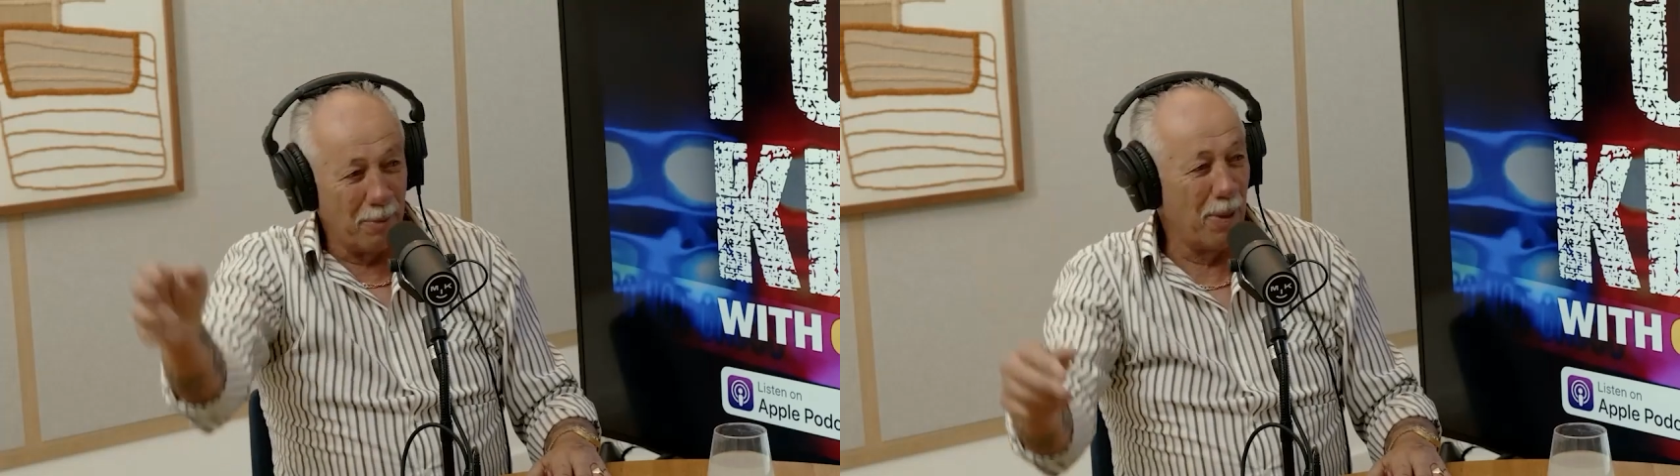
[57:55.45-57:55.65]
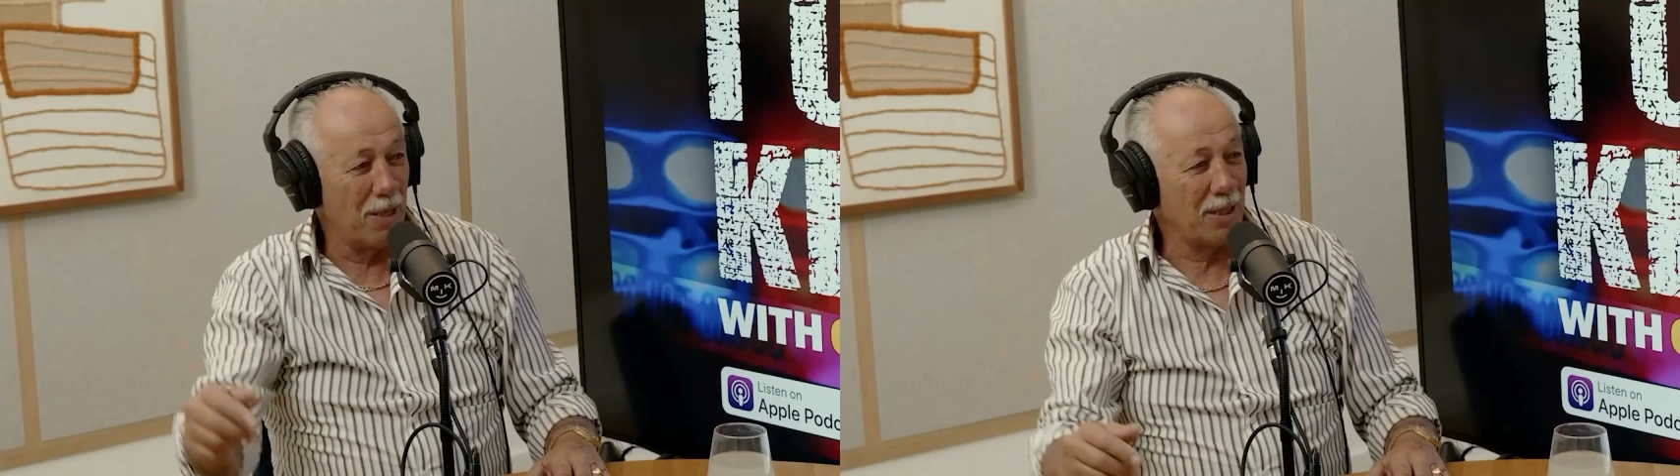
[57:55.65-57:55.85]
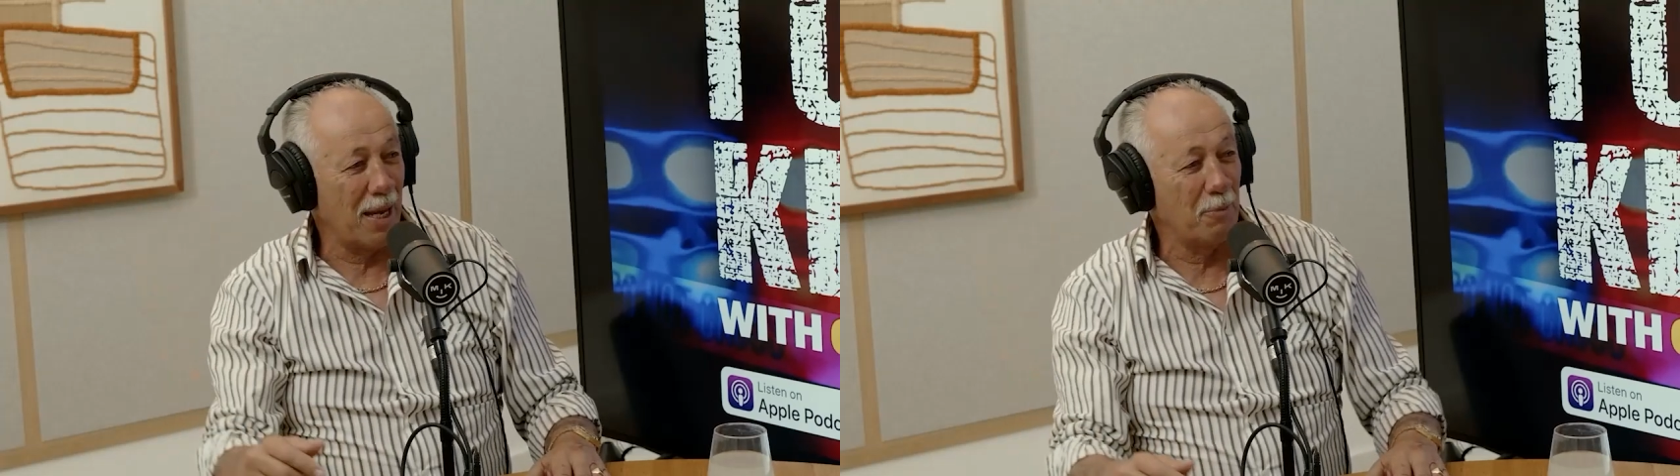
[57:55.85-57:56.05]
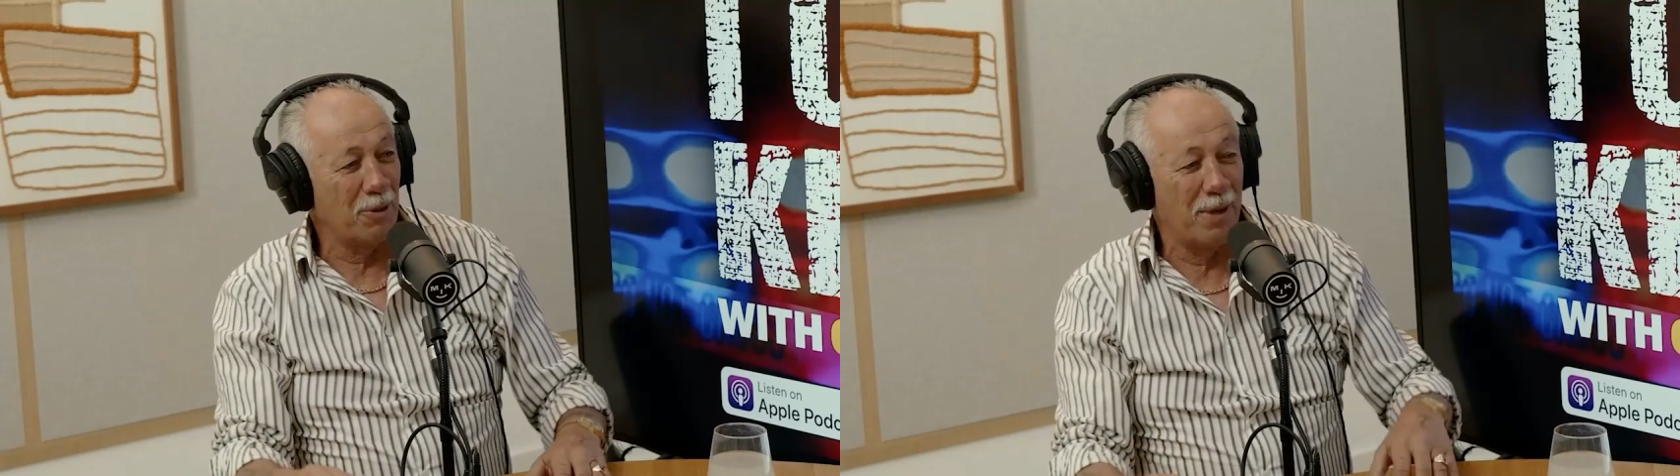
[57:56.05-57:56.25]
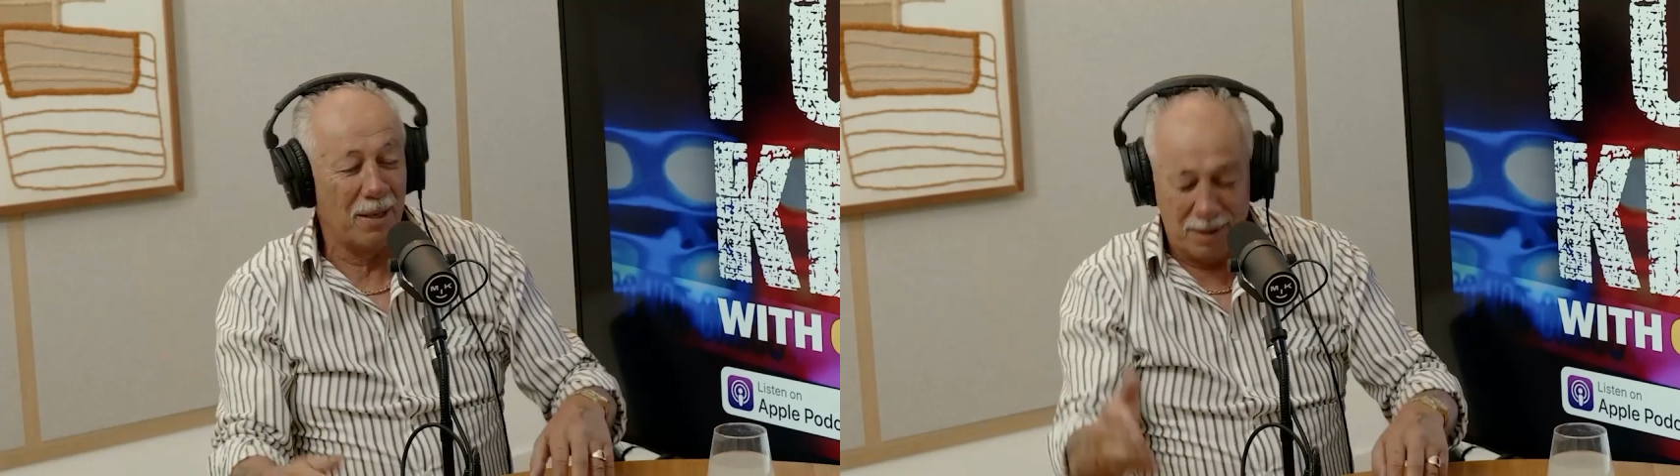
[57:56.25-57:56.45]
The bus comes
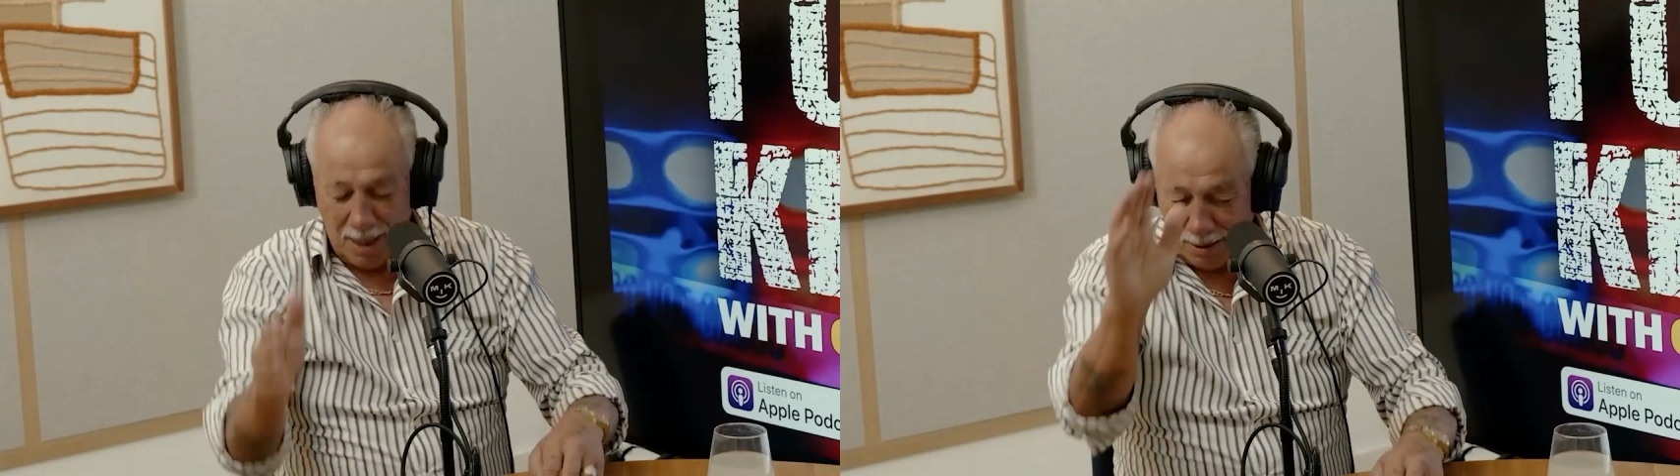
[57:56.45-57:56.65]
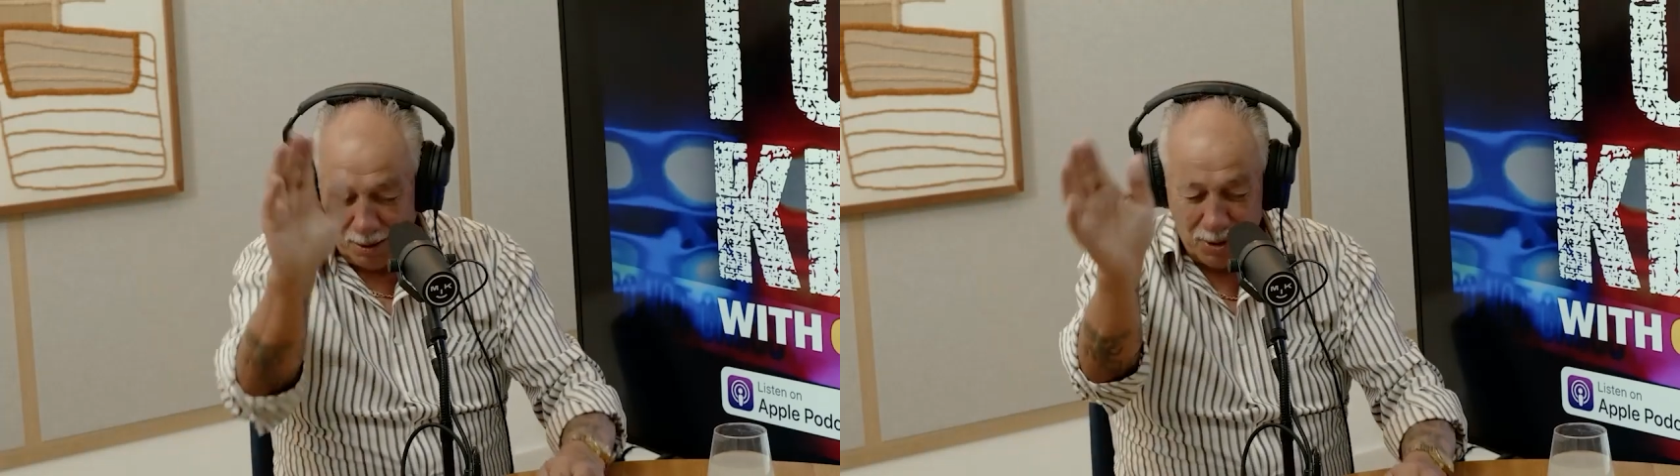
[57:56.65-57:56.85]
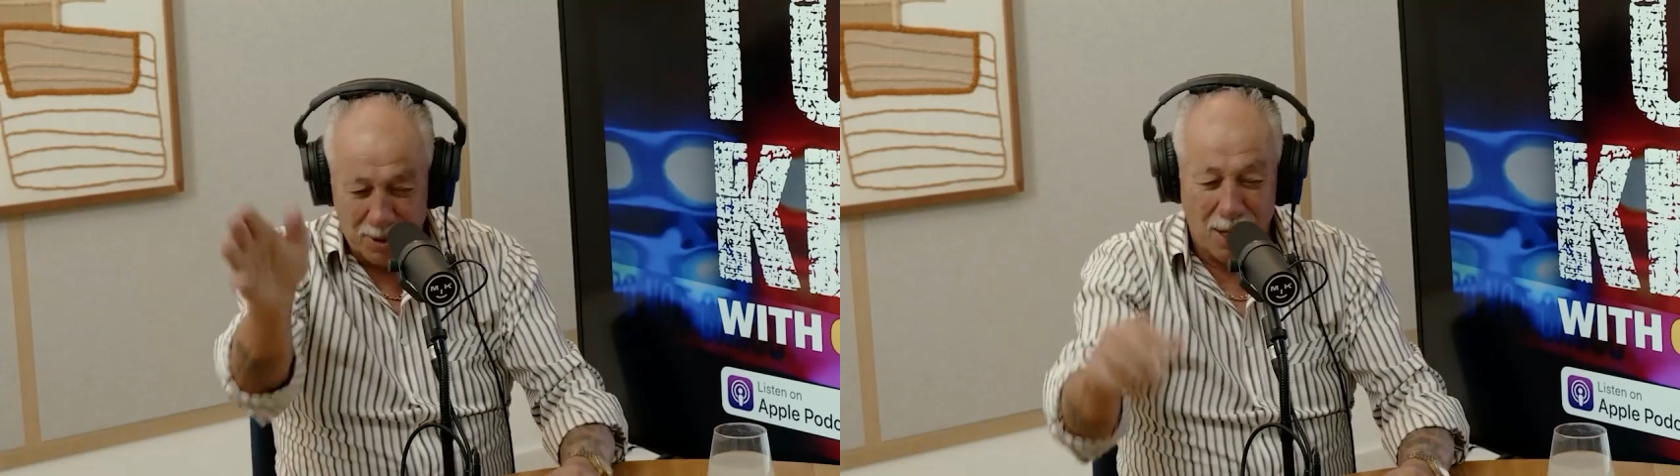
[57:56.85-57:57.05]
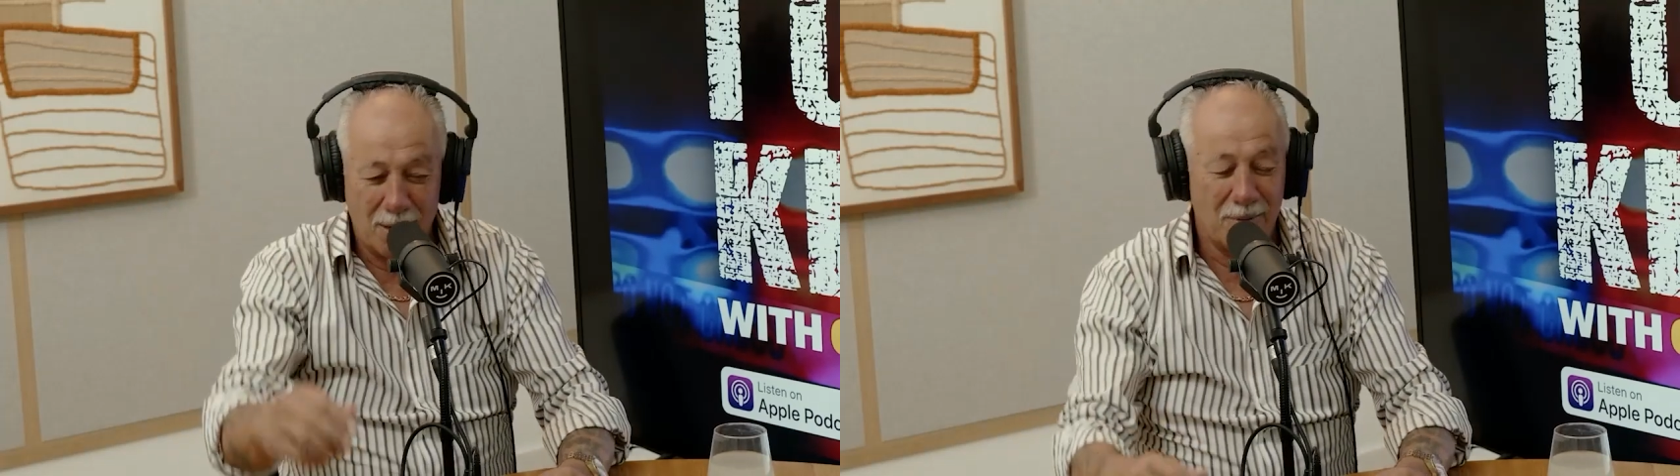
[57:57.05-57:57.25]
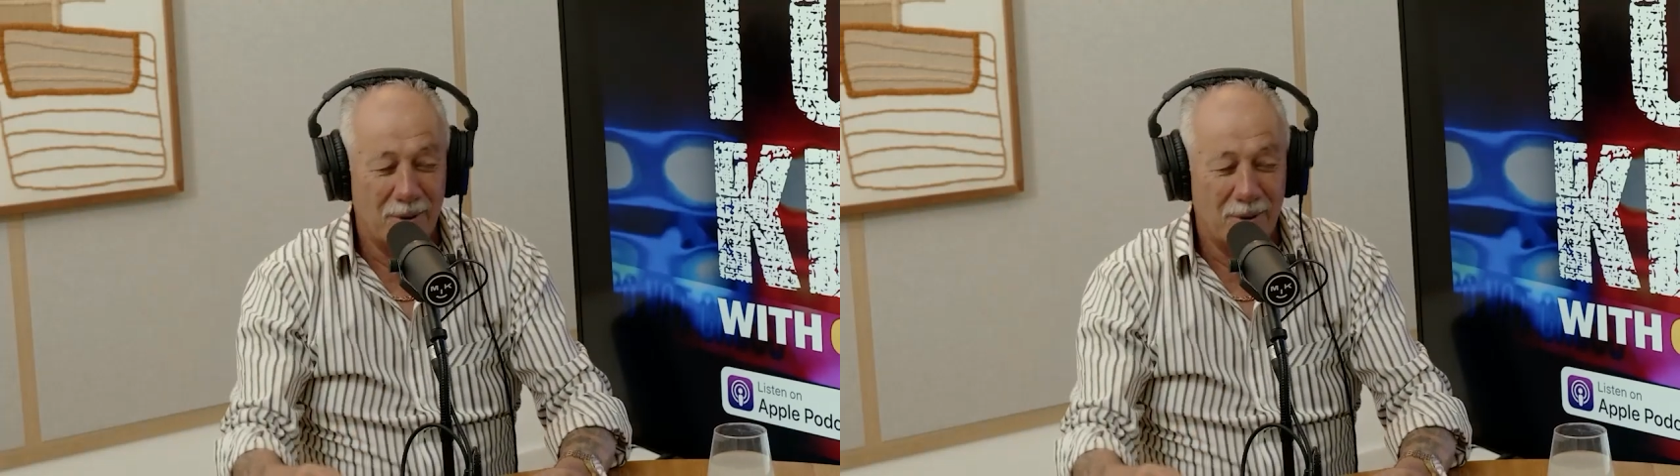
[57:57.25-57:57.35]
around. Yeah, good as gold.